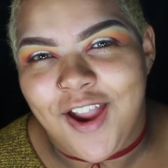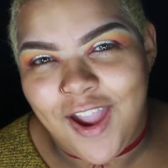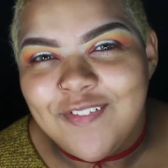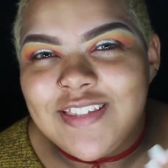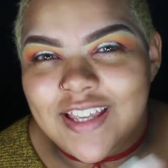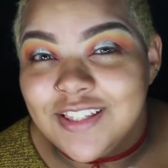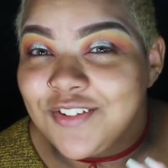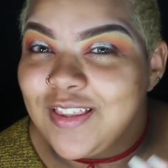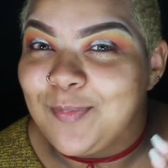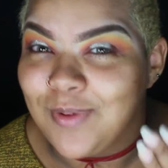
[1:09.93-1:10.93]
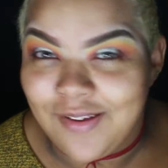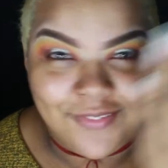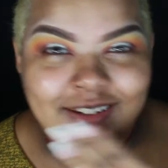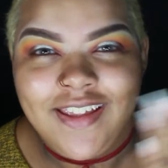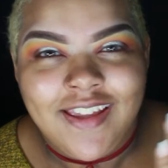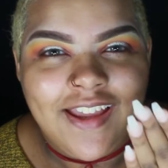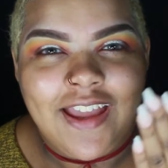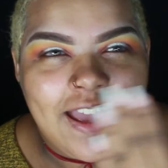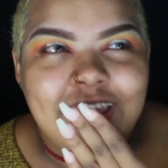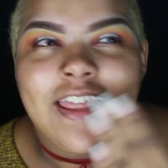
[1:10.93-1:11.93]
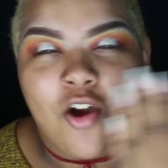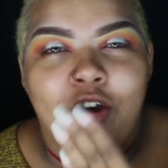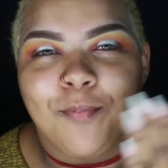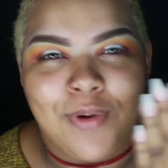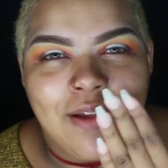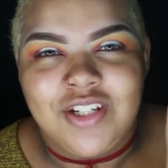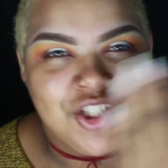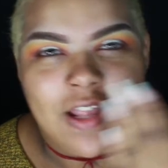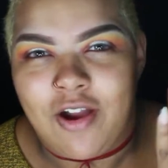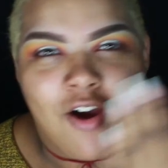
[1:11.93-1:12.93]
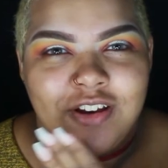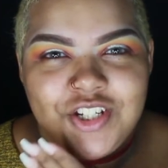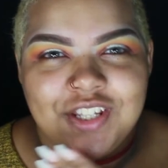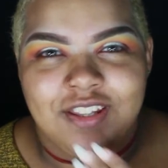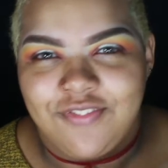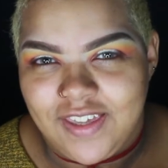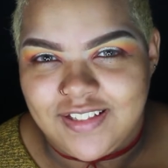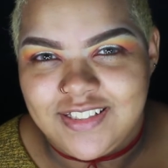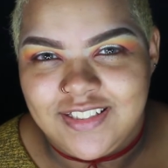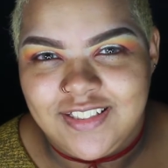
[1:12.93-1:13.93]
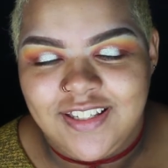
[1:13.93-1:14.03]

I was like literally brown and like brownish, like orange in the face.